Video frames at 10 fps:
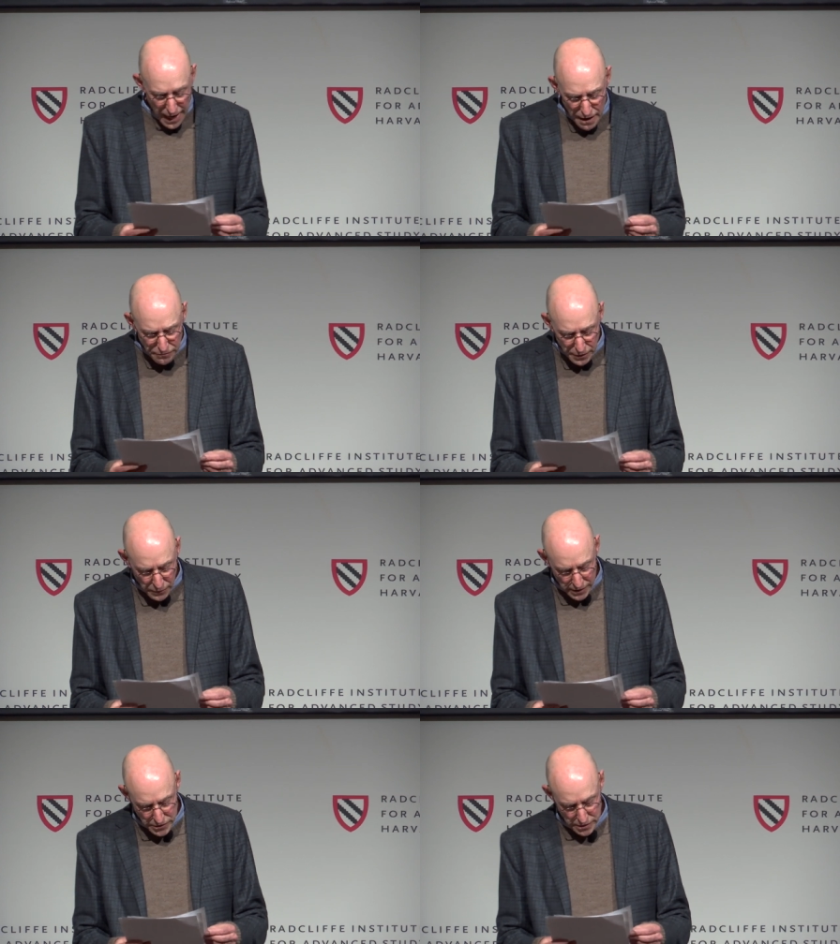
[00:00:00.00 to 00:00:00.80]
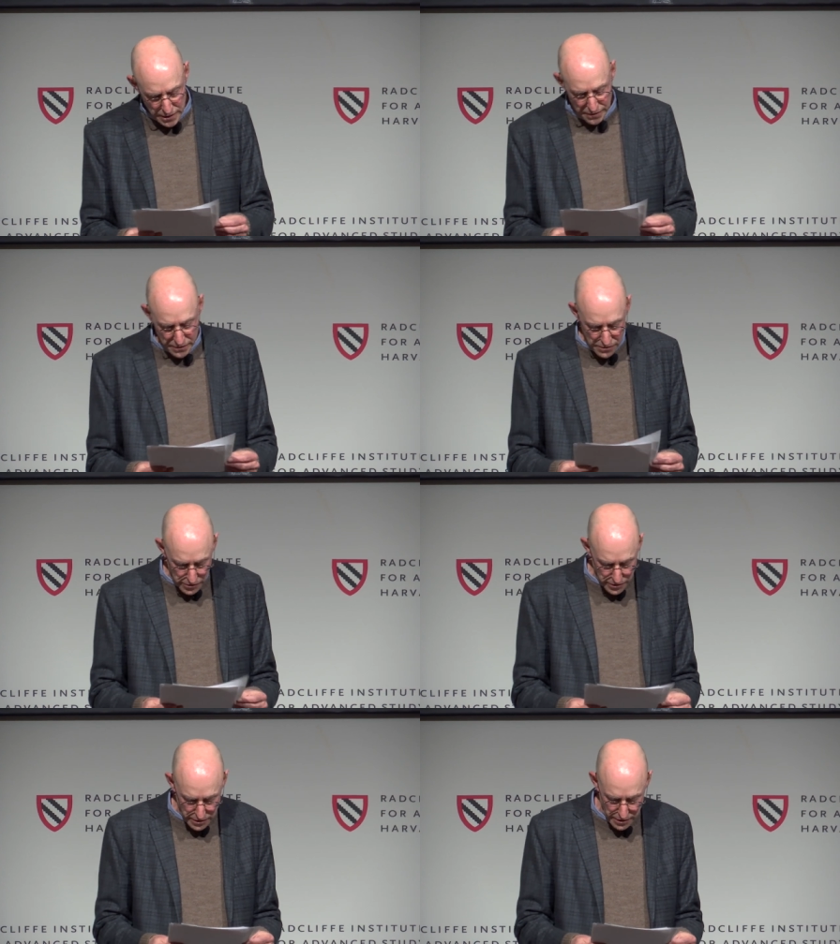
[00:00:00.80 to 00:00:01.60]
Everyone, she said, the
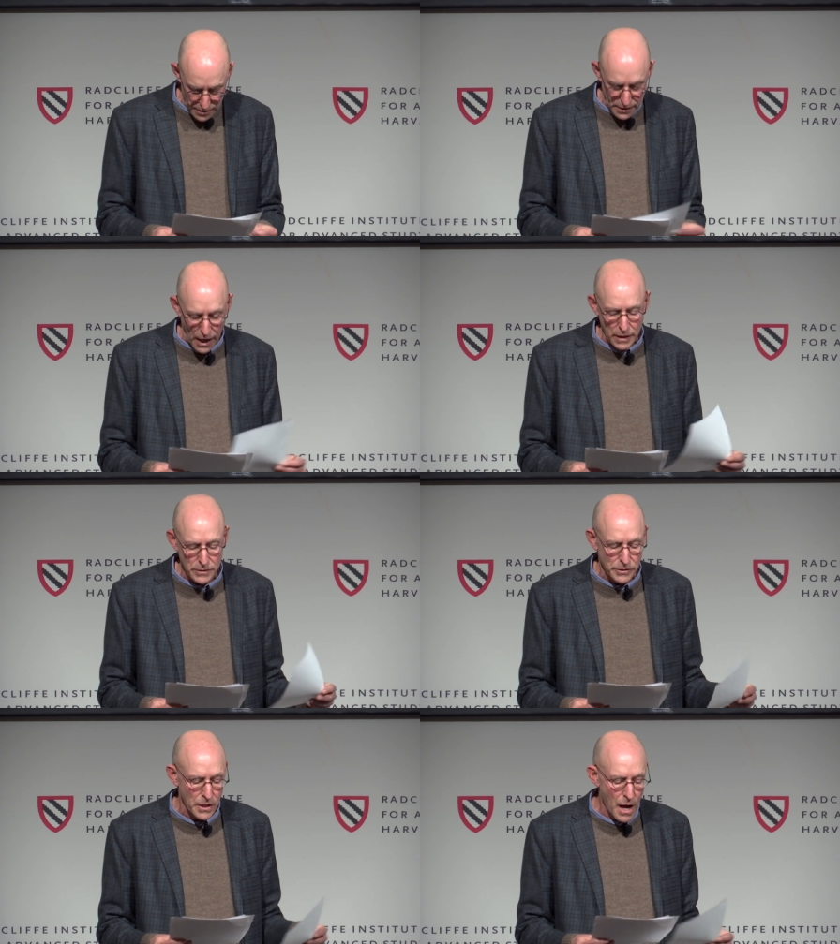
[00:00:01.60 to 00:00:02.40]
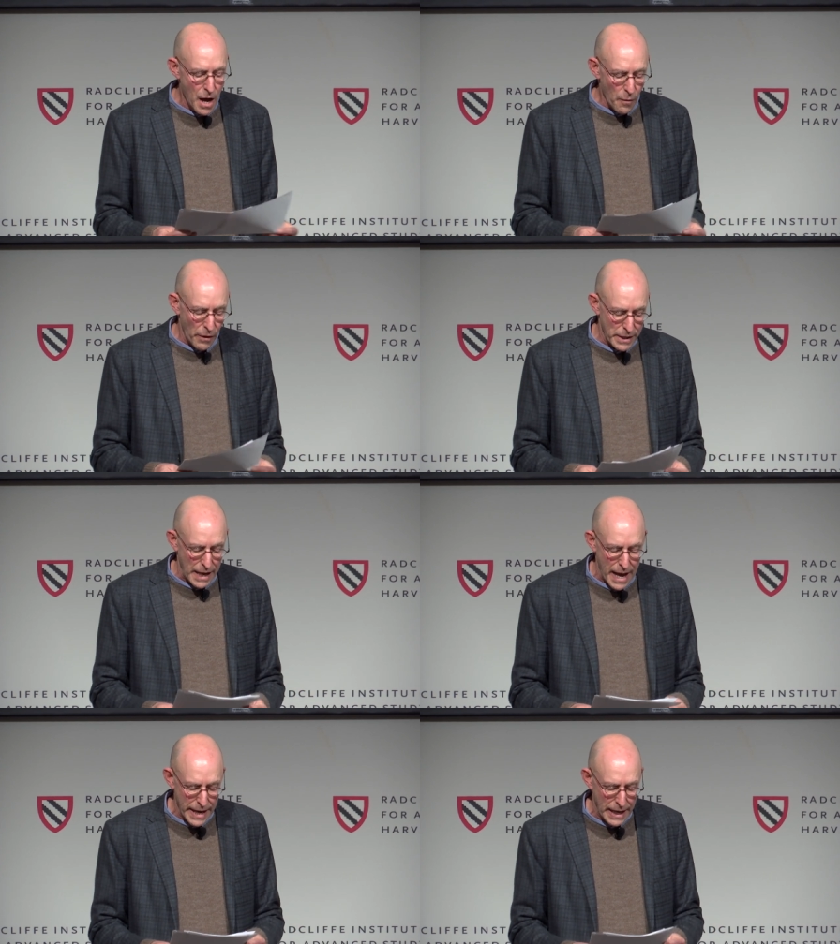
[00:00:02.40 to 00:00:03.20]
nurses and the doctors, wanted to
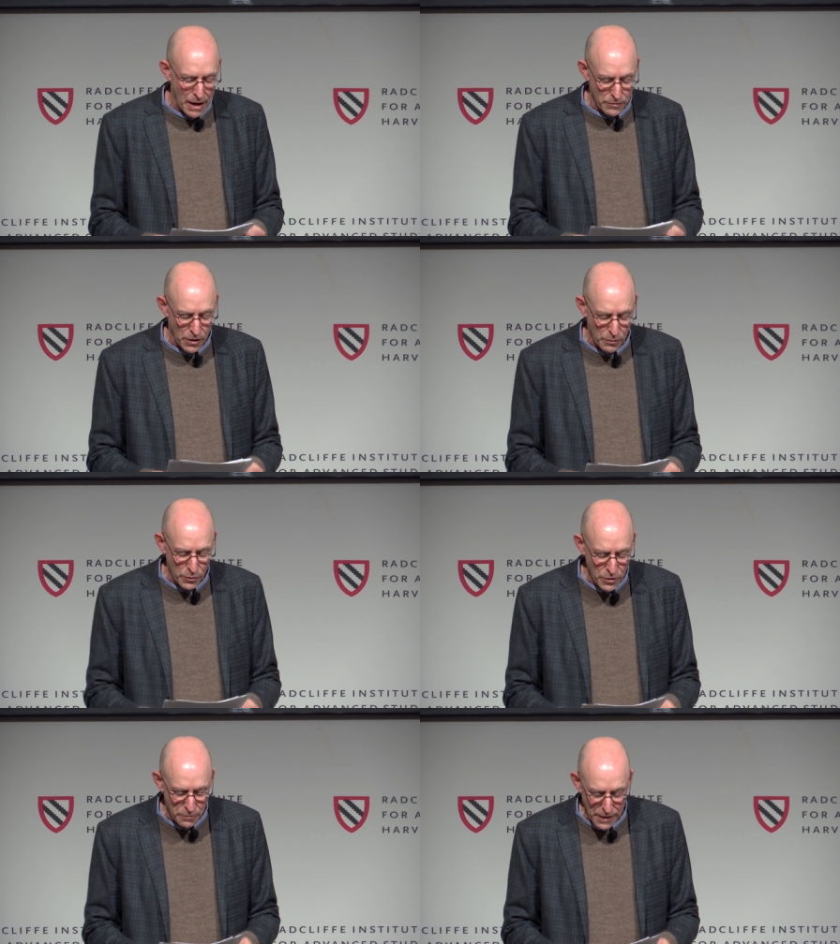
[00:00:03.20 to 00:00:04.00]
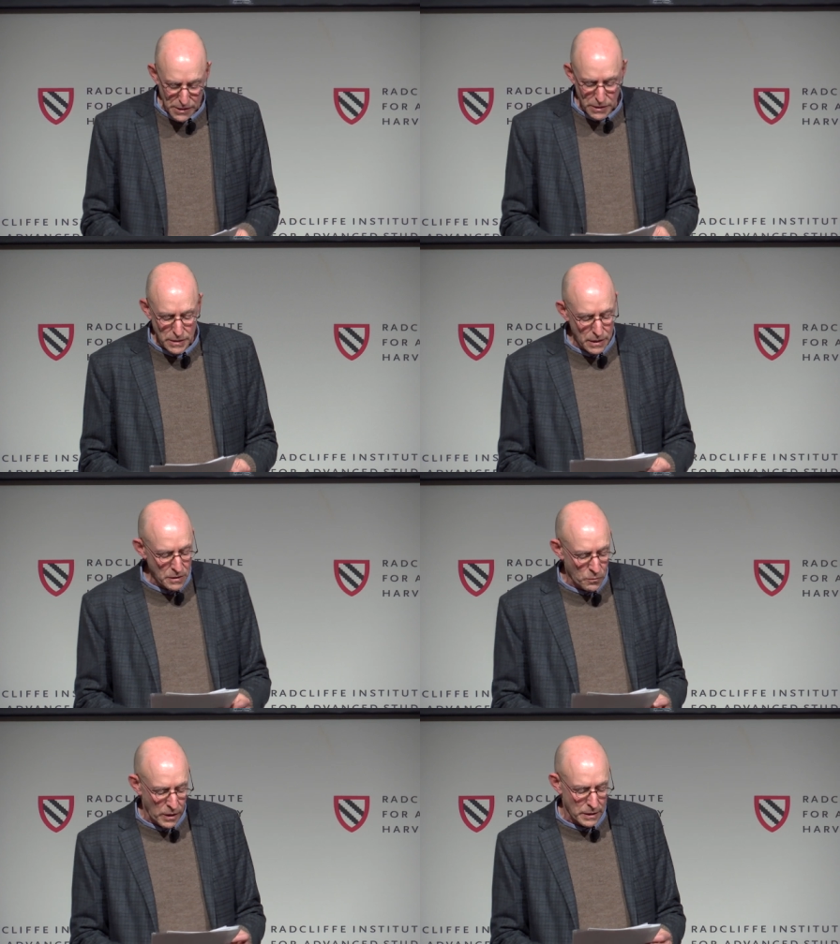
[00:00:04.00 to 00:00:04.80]
hang out in our room. They just
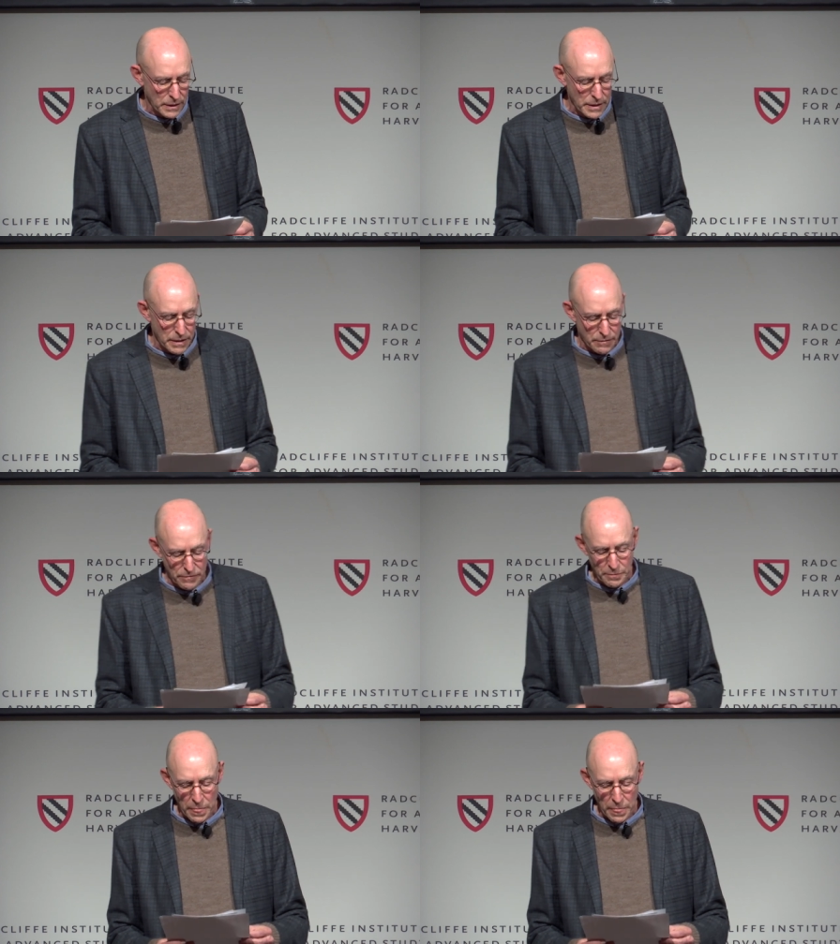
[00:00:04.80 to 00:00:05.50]
didn't want to leave.